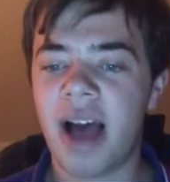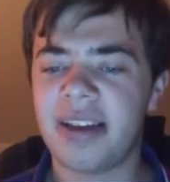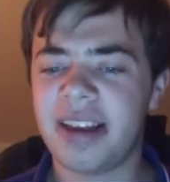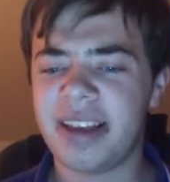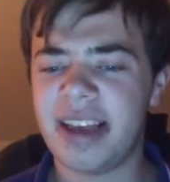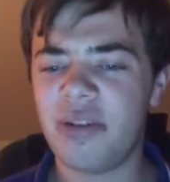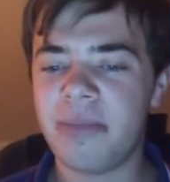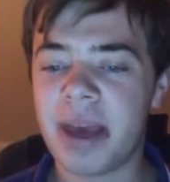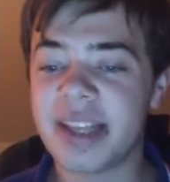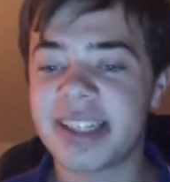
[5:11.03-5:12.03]
I, it'll
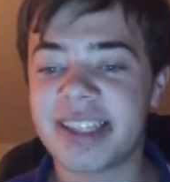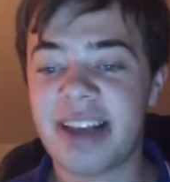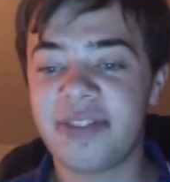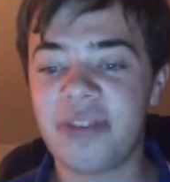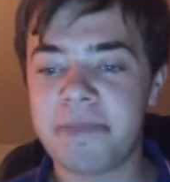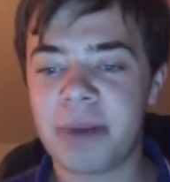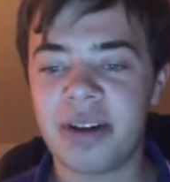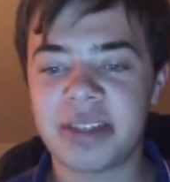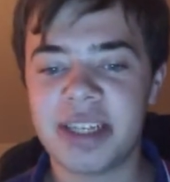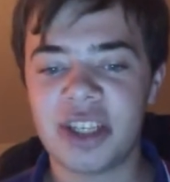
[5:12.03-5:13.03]
make sense for
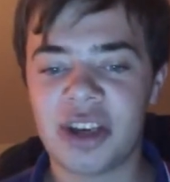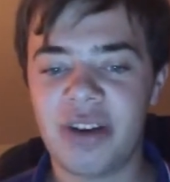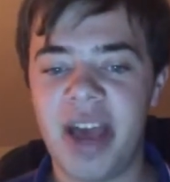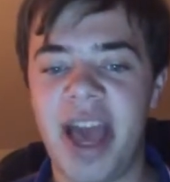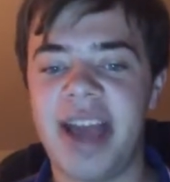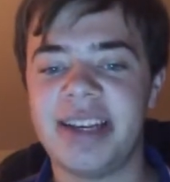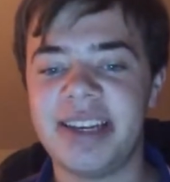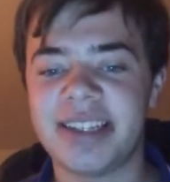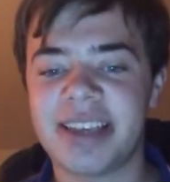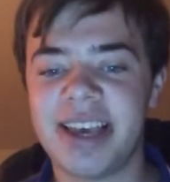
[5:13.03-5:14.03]
Barnsley to go ahead
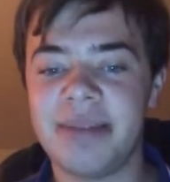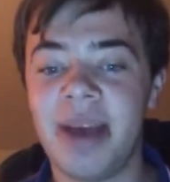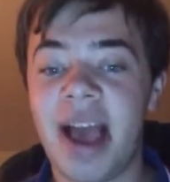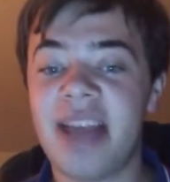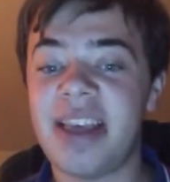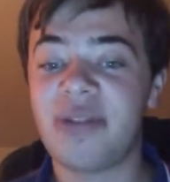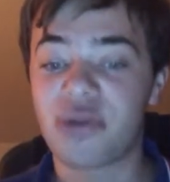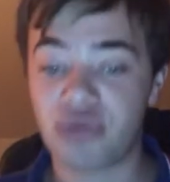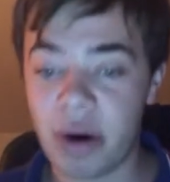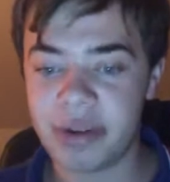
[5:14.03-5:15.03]
in this game and
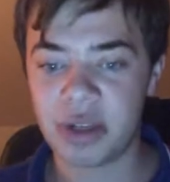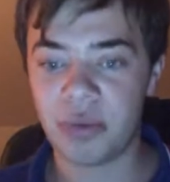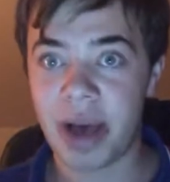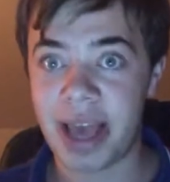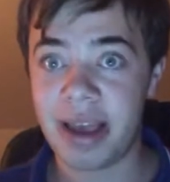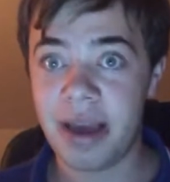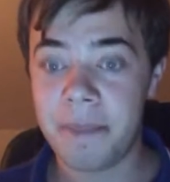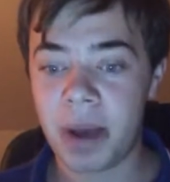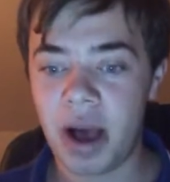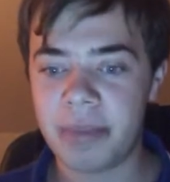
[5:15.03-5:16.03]
then throw it away,
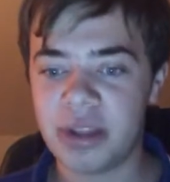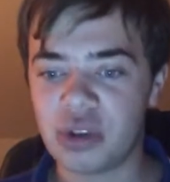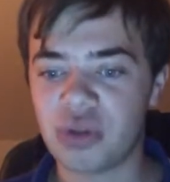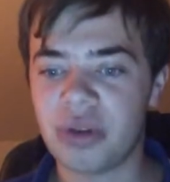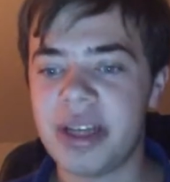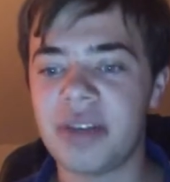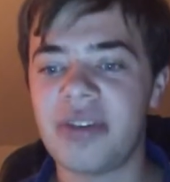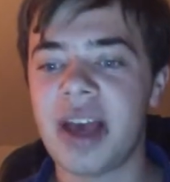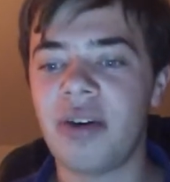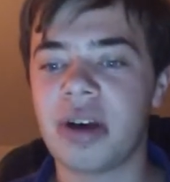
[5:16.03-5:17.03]
but I'm intrigued at
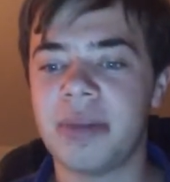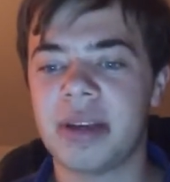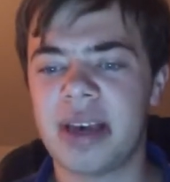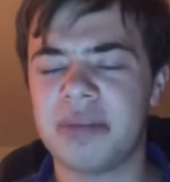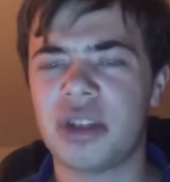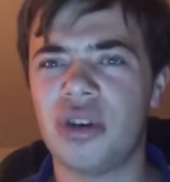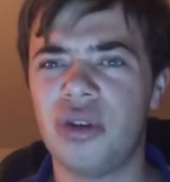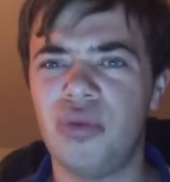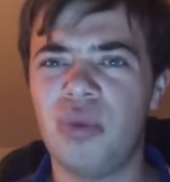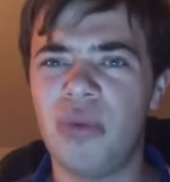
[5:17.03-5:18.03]
the outcome in the game,
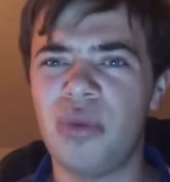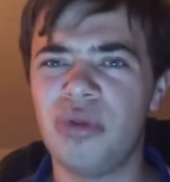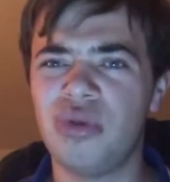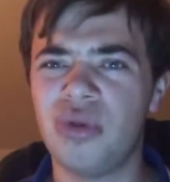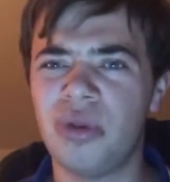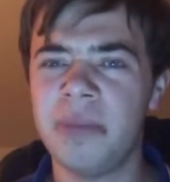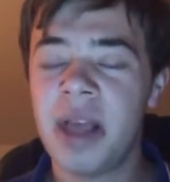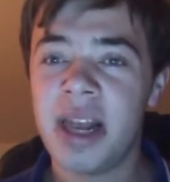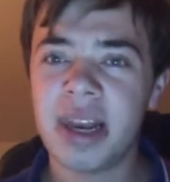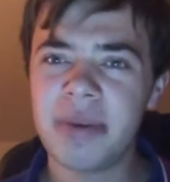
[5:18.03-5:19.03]
so one one draw?
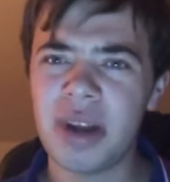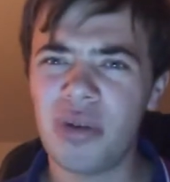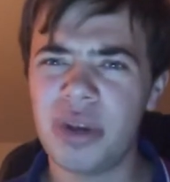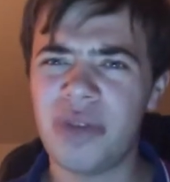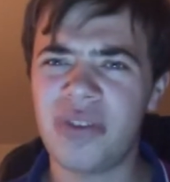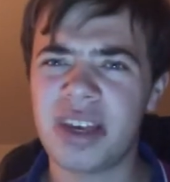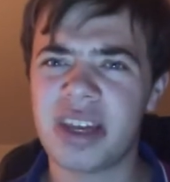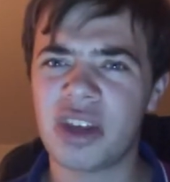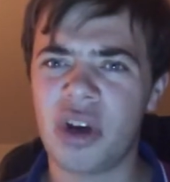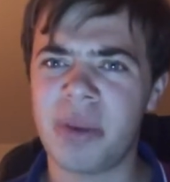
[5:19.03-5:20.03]
Let me know what you think
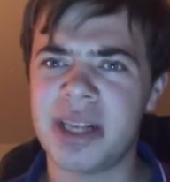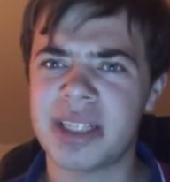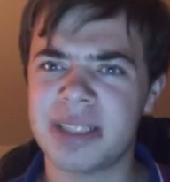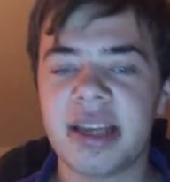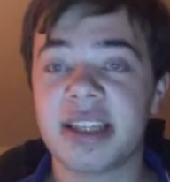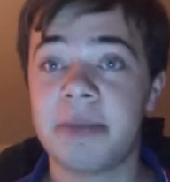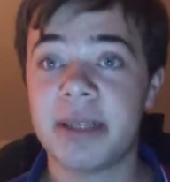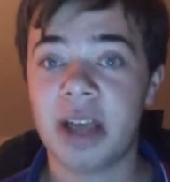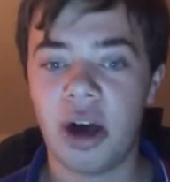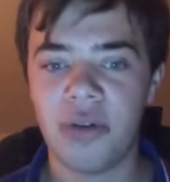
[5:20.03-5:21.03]
in the comments. Next up
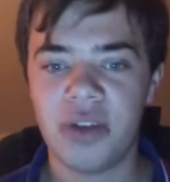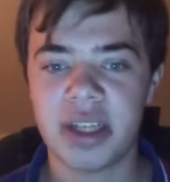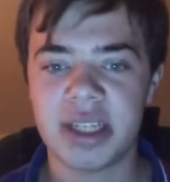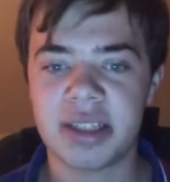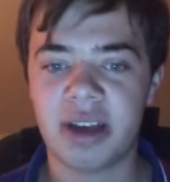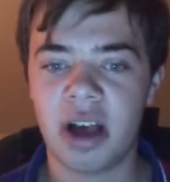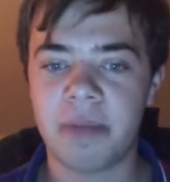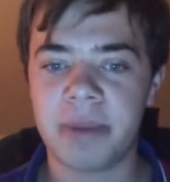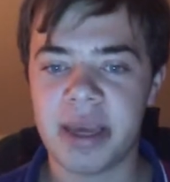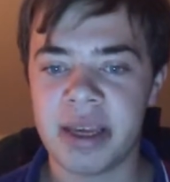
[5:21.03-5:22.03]
is Hull versus
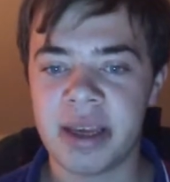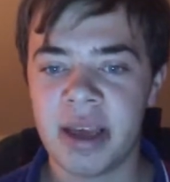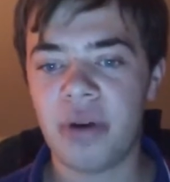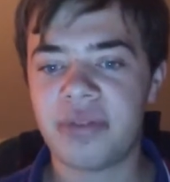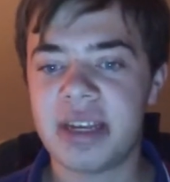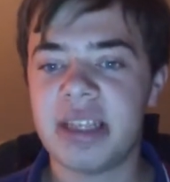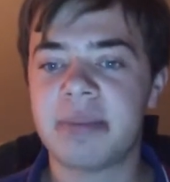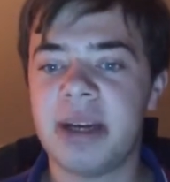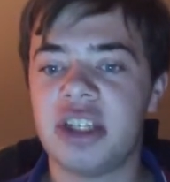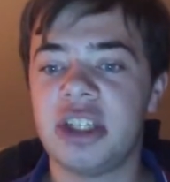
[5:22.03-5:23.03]
Derby. Both
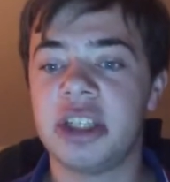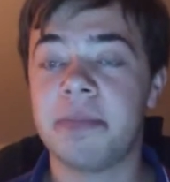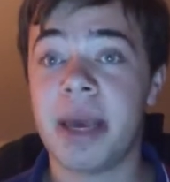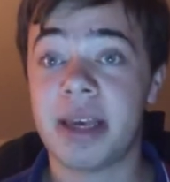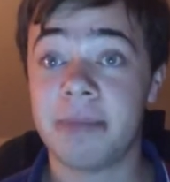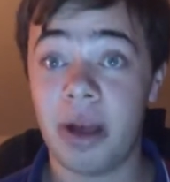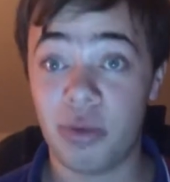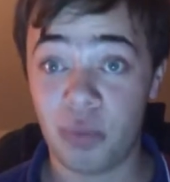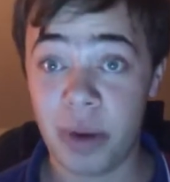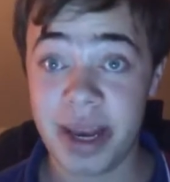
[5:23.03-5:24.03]
teams managing to pick up
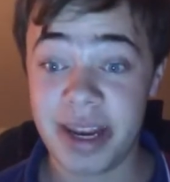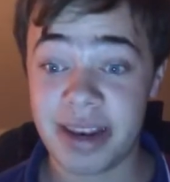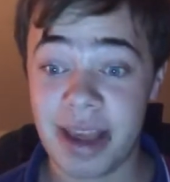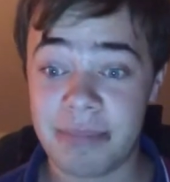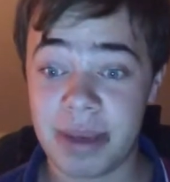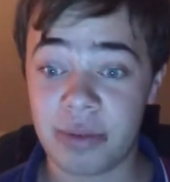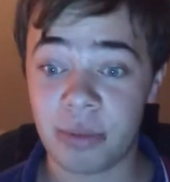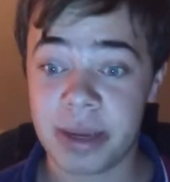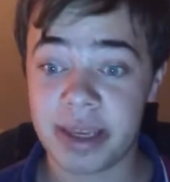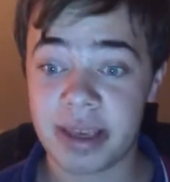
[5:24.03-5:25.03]
a win in their
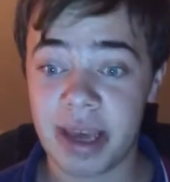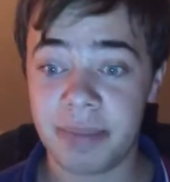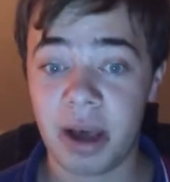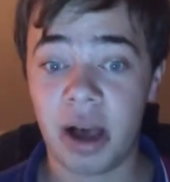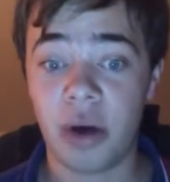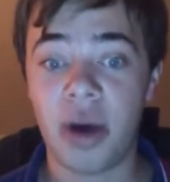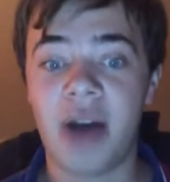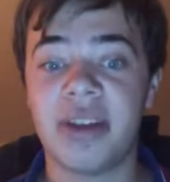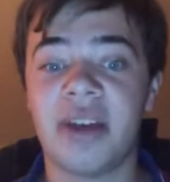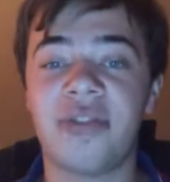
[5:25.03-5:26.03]
midweek game. Hull
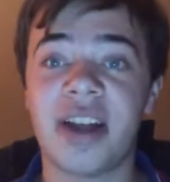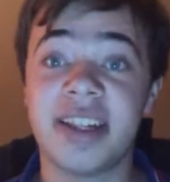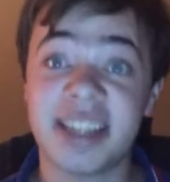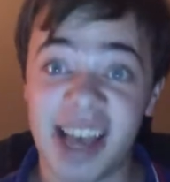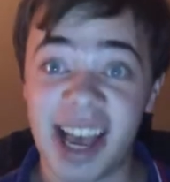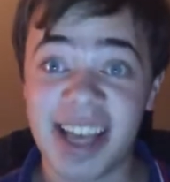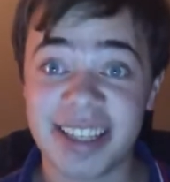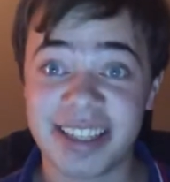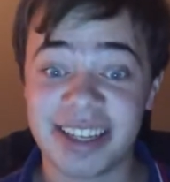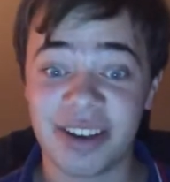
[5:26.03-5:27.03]
having a
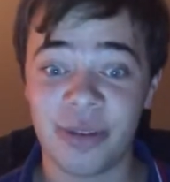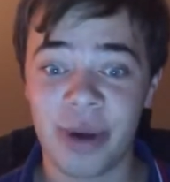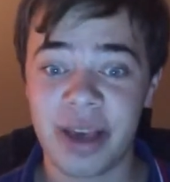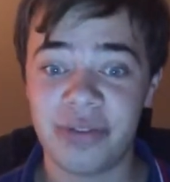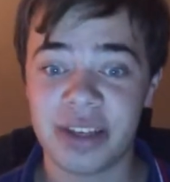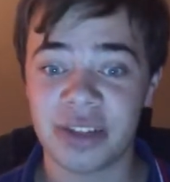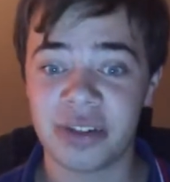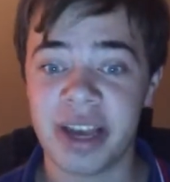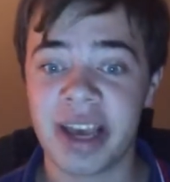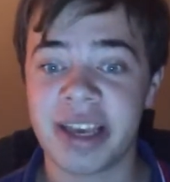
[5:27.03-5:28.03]
fantastic away
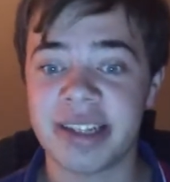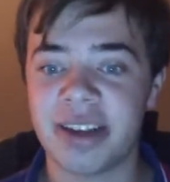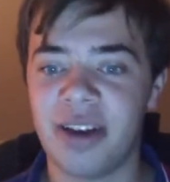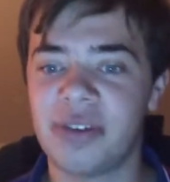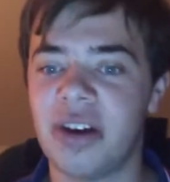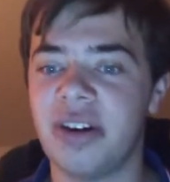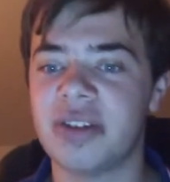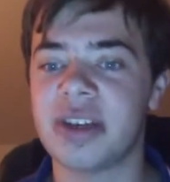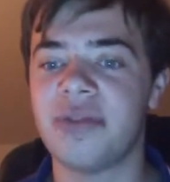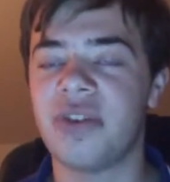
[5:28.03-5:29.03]
victory against high-flying
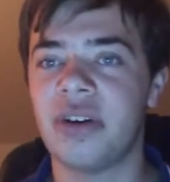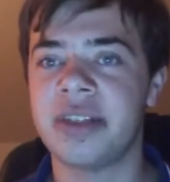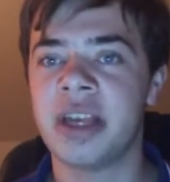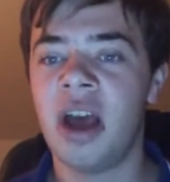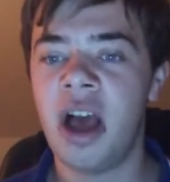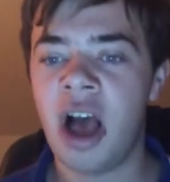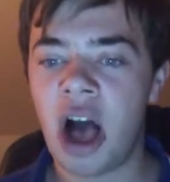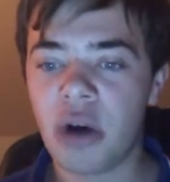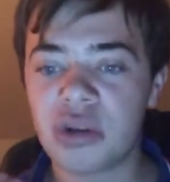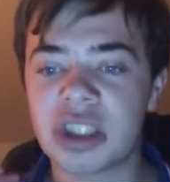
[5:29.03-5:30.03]
Nottingham Forest.
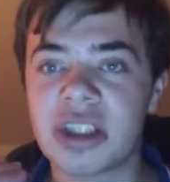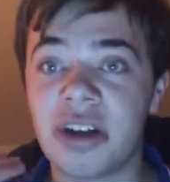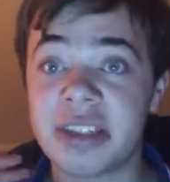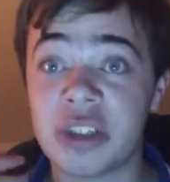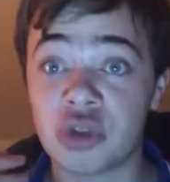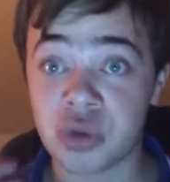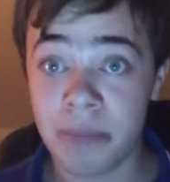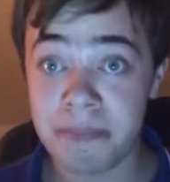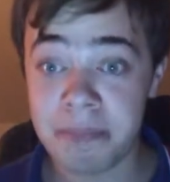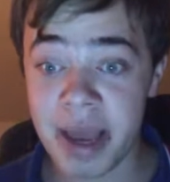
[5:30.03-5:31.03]
Hull started
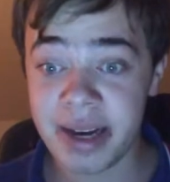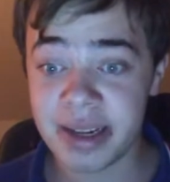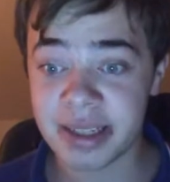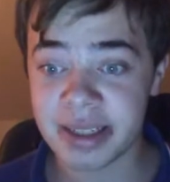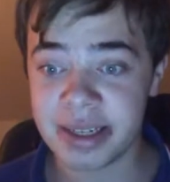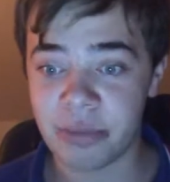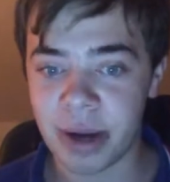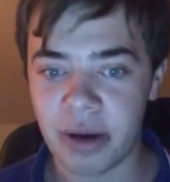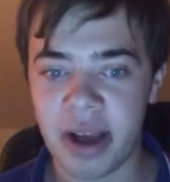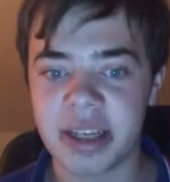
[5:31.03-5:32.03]
tremendously
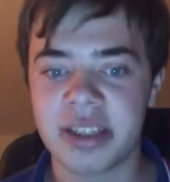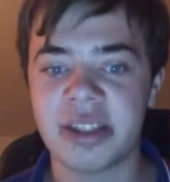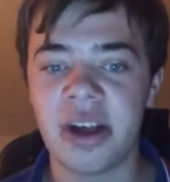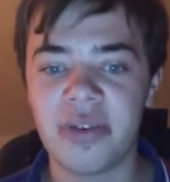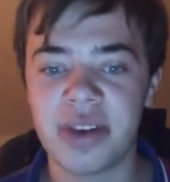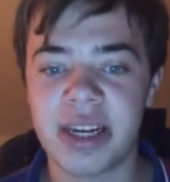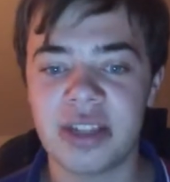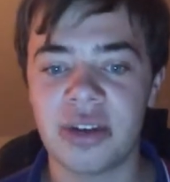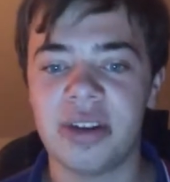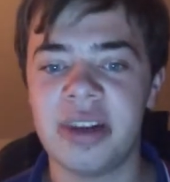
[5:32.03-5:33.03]
well and
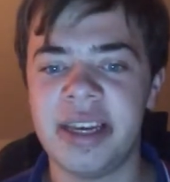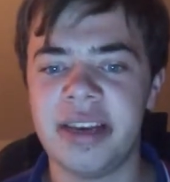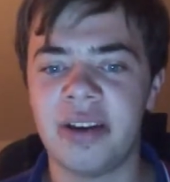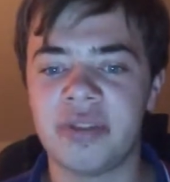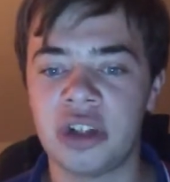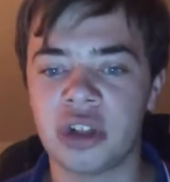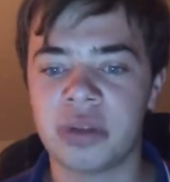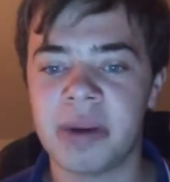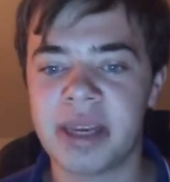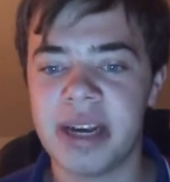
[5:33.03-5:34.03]
deservedly took the lead after
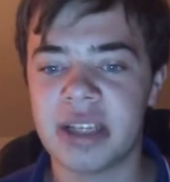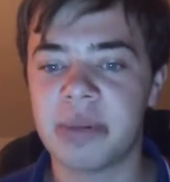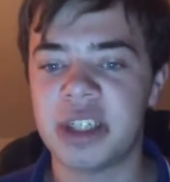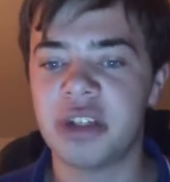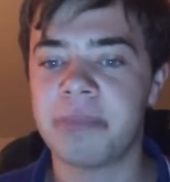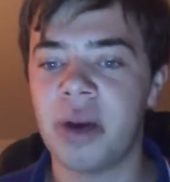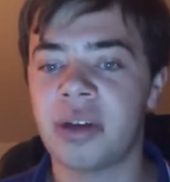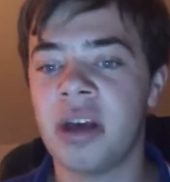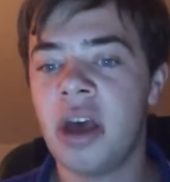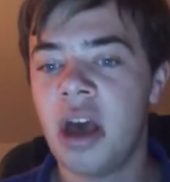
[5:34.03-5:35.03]
Josh McGinnis managed to
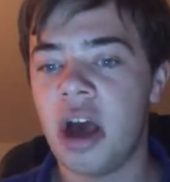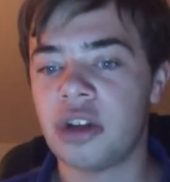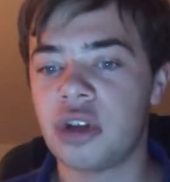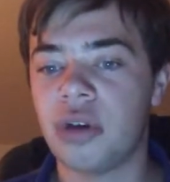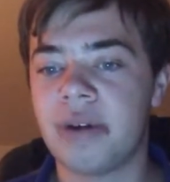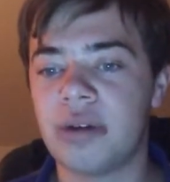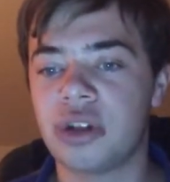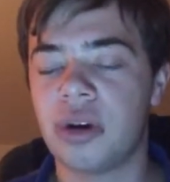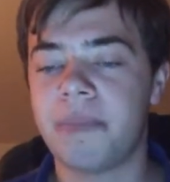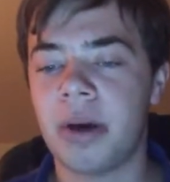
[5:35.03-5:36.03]
poke a Turrell
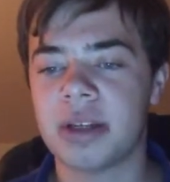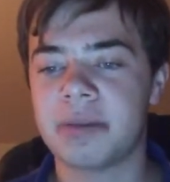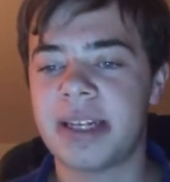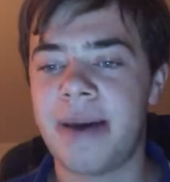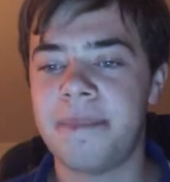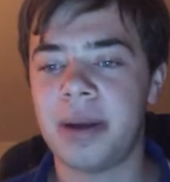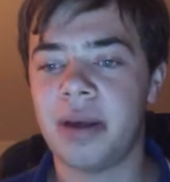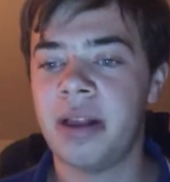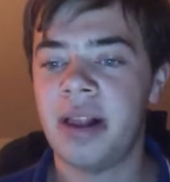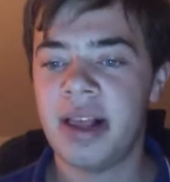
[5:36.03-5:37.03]
shot past
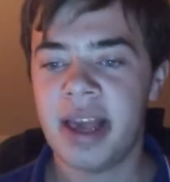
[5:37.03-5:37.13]
Samba.